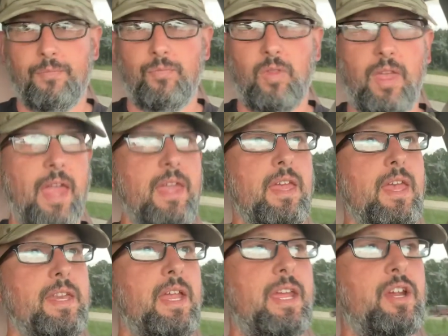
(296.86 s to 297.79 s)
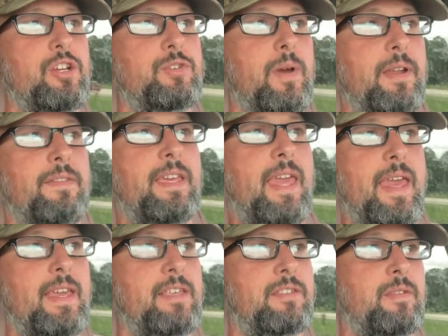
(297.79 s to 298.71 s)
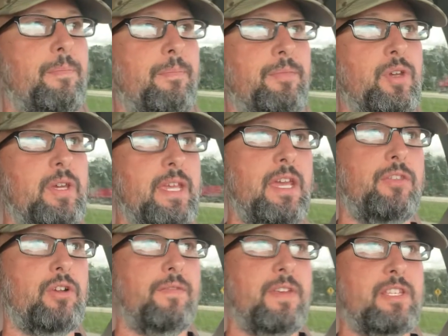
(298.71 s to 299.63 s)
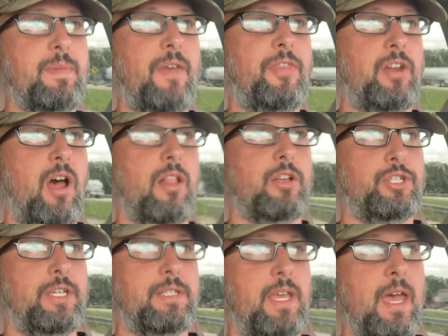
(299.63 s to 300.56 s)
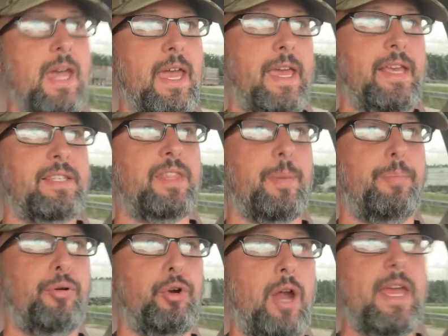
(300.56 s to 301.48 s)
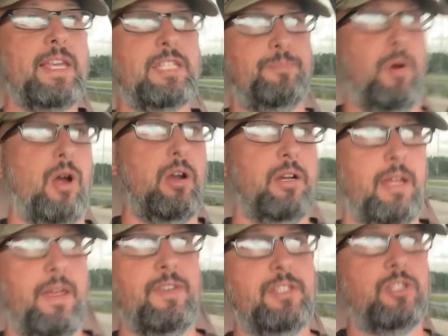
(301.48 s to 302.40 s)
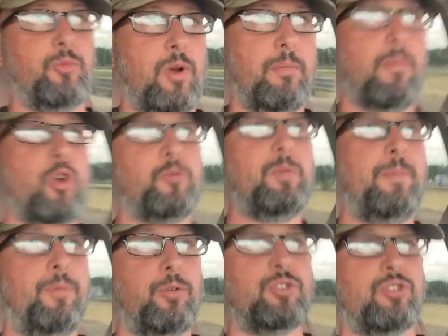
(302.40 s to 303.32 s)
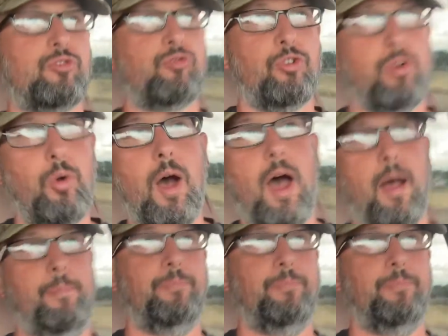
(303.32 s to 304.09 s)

Okay, now here's one of the keys to either of these methodologies is the praise part. And this is where most people screw up,